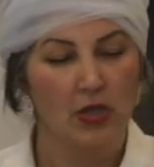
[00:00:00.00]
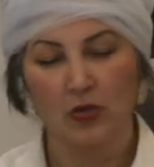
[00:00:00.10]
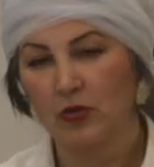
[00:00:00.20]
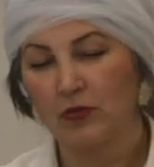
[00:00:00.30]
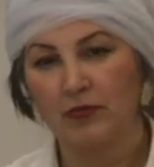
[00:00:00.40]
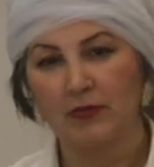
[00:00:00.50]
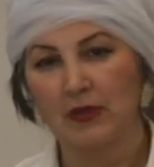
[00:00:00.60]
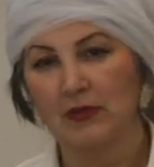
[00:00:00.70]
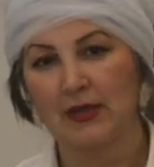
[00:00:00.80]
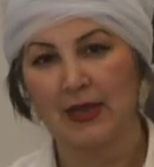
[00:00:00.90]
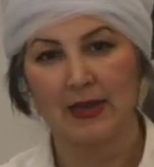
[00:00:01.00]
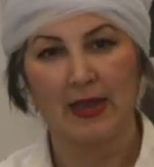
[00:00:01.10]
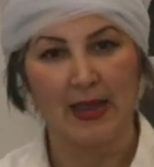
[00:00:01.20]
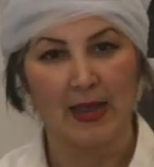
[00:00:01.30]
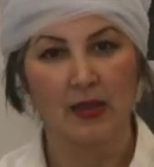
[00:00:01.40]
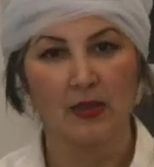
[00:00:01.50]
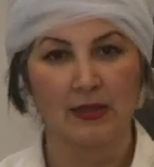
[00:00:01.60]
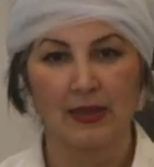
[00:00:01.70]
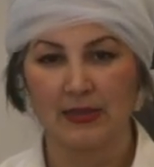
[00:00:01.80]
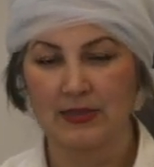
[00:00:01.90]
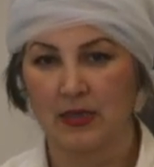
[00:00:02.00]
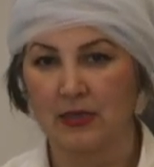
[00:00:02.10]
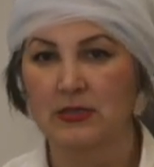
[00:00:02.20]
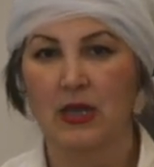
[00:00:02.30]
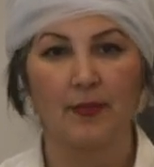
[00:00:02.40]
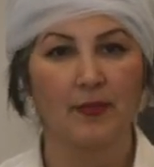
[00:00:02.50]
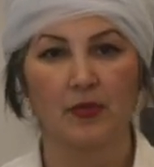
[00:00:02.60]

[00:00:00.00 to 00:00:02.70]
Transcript: you don't feel that egg that is on top.